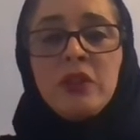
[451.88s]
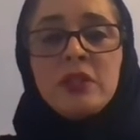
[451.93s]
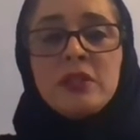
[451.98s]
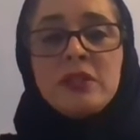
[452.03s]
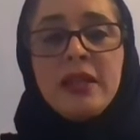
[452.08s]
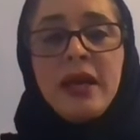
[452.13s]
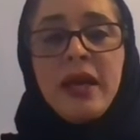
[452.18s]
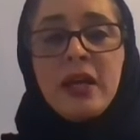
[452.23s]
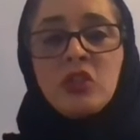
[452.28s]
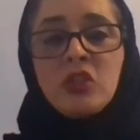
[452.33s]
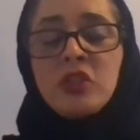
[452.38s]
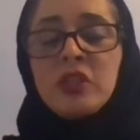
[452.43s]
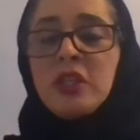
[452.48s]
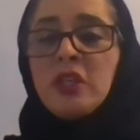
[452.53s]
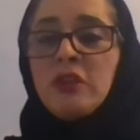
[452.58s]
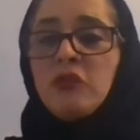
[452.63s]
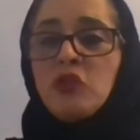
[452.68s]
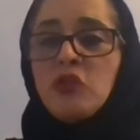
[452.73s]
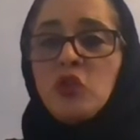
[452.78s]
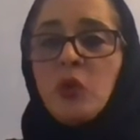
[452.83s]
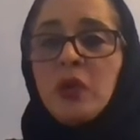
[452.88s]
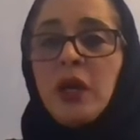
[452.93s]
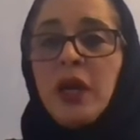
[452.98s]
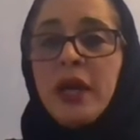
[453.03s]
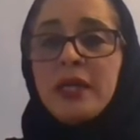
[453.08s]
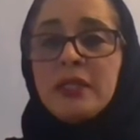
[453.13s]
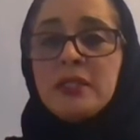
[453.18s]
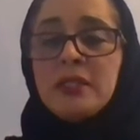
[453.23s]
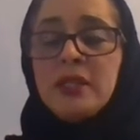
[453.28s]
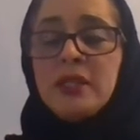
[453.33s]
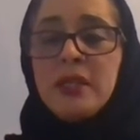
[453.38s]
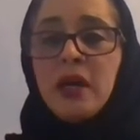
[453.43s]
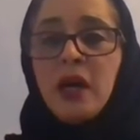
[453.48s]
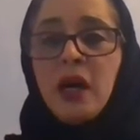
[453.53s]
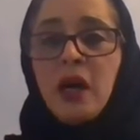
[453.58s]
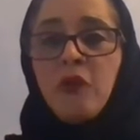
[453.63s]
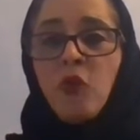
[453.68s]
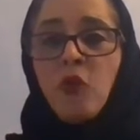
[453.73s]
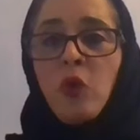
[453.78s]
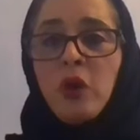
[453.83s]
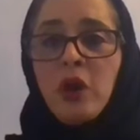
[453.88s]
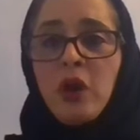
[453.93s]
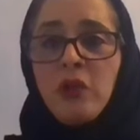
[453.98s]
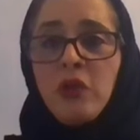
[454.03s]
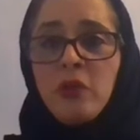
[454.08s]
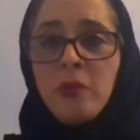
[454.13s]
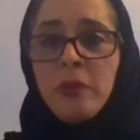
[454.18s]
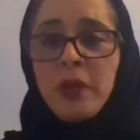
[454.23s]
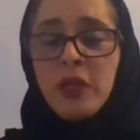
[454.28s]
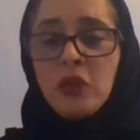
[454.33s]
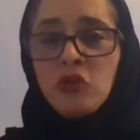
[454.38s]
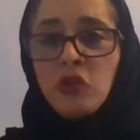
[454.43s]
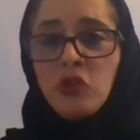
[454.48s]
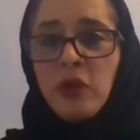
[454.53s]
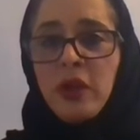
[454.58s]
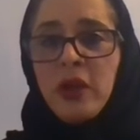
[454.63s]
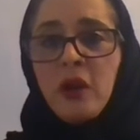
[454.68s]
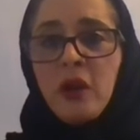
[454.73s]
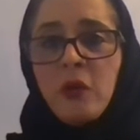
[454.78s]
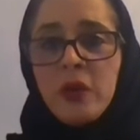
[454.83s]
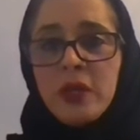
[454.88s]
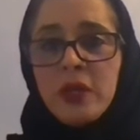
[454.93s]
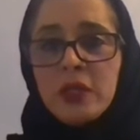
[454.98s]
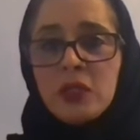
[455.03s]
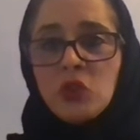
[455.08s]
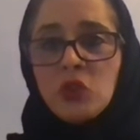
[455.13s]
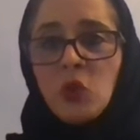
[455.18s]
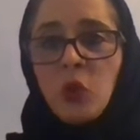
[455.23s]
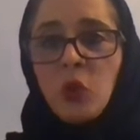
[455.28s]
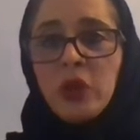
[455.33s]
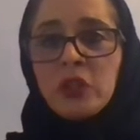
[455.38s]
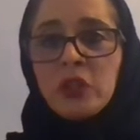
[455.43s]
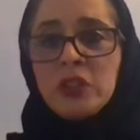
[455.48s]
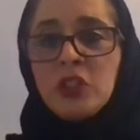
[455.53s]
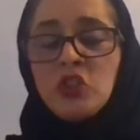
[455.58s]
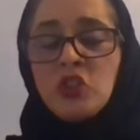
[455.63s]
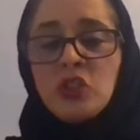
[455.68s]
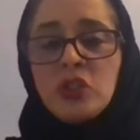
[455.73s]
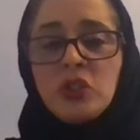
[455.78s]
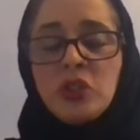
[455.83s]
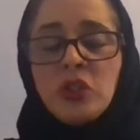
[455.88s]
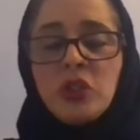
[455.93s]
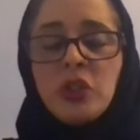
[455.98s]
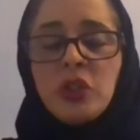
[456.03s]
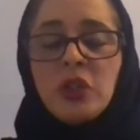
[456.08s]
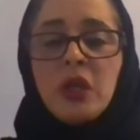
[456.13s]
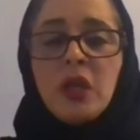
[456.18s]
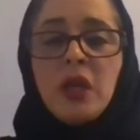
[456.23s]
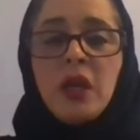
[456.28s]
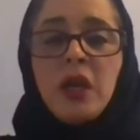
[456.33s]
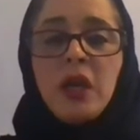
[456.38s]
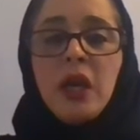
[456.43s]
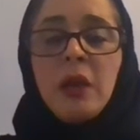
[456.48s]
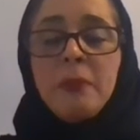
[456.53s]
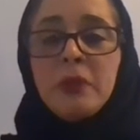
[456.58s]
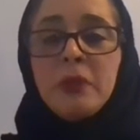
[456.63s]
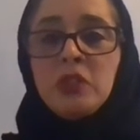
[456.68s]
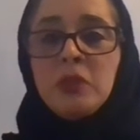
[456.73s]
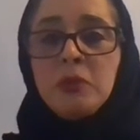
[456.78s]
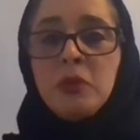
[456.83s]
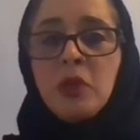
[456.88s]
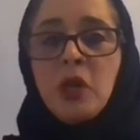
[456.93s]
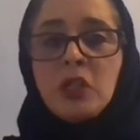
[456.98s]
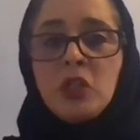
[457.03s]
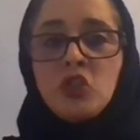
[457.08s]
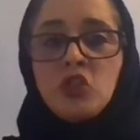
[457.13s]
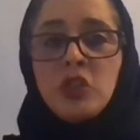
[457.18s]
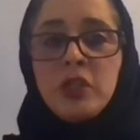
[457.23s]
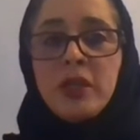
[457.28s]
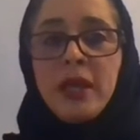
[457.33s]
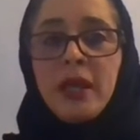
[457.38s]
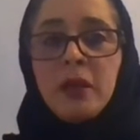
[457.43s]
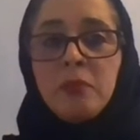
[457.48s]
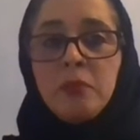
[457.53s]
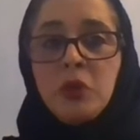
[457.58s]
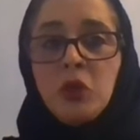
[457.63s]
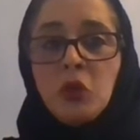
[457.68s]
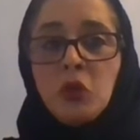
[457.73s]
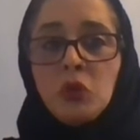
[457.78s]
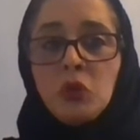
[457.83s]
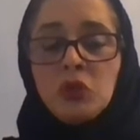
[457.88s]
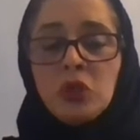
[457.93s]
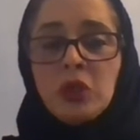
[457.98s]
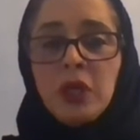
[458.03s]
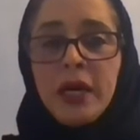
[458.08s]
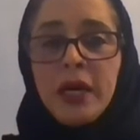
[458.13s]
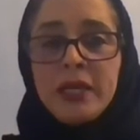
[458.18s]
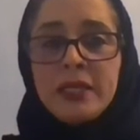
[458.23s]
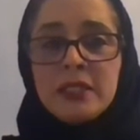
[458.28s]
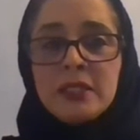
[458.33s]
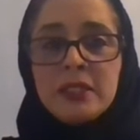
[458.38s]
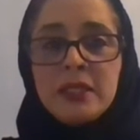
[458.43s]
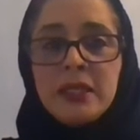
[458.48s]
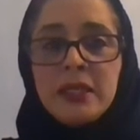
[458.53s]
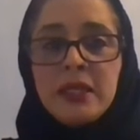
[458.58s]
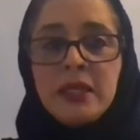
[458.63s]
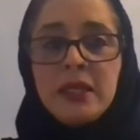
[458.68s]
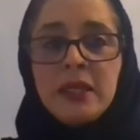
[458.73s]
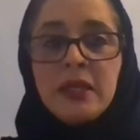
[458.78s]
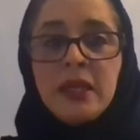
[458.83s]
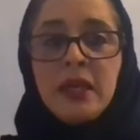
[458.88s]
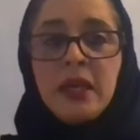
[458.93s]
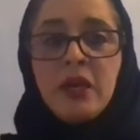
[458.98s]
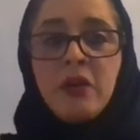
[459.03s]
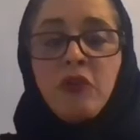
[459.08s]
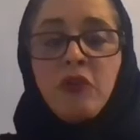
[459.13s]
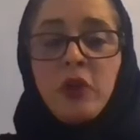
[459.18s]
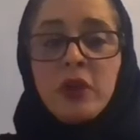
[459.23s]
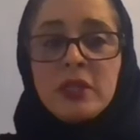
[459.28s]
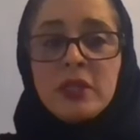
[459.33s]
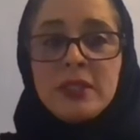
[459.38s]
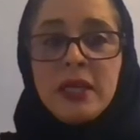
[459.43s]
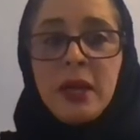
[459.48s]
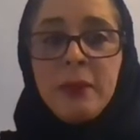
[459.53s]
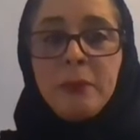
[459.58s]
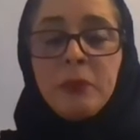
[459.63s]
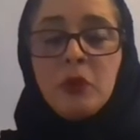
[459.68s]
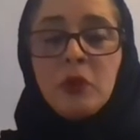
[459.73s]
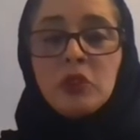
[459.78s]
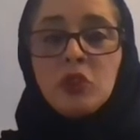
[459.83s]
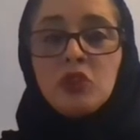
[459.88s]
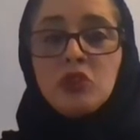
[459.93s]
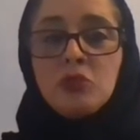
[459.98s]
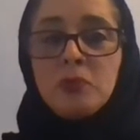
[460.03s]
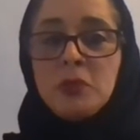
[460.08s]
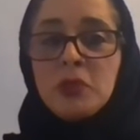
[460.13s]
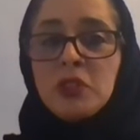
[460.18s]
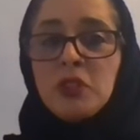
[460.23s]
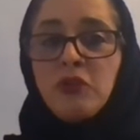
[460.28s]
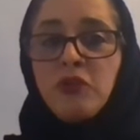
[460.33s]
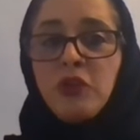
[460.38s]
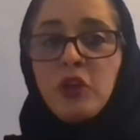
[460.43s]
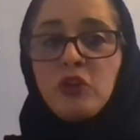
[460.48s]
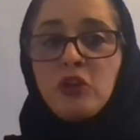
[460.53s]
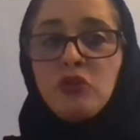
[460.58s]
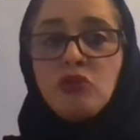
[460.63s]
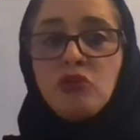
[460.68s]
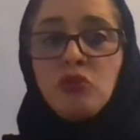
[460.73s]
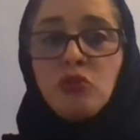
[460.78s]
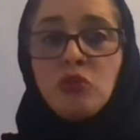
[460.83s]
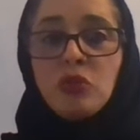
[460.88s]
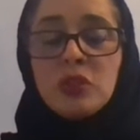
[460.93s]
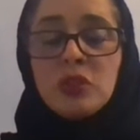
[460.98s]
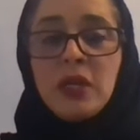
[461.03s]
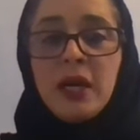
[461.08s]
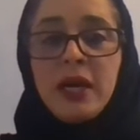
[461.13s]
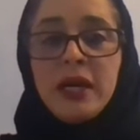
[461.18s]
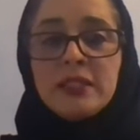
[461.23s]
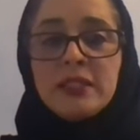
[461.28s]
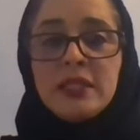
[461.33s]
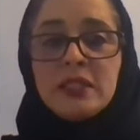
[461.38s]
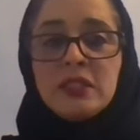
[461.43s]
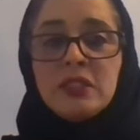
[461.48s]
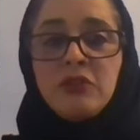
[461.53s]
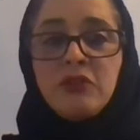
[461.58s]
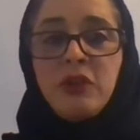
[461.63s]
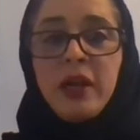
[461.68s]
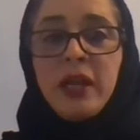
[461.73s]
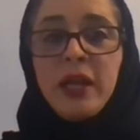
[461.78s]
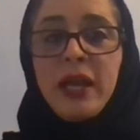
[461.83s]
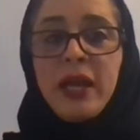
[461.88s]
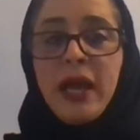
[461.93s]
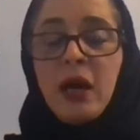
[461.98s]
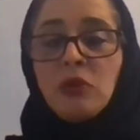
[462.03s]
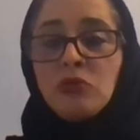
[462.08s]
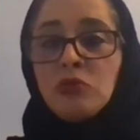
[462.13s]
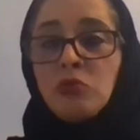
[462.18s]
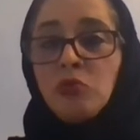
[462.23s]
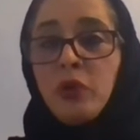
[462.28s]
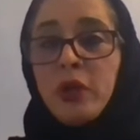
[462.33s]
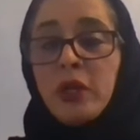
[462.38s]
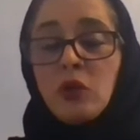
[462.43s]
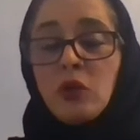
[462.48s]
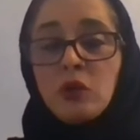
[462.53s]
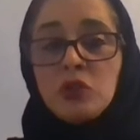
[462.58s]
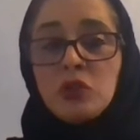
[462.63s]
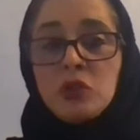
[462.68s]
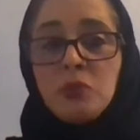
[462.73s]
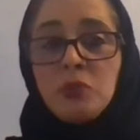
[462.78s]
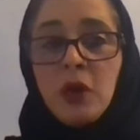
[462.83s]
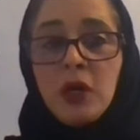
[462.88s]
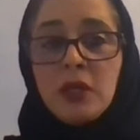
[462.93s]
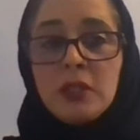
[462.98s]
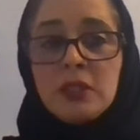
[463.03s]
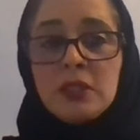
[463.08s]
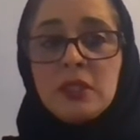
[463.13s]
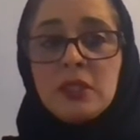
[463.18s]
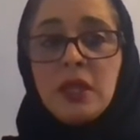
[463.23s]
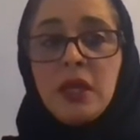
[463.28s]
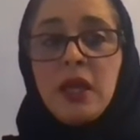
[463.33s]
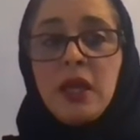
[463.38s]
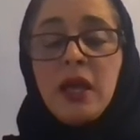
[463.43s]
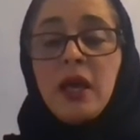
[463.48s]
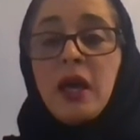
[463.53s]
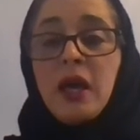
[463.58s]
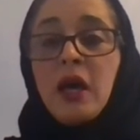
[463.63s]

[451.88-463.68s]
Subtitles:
this actually gives you an idea of what are the major areas where digital epidemiology can be utilized in, for example, specific tools identifying outbreak response.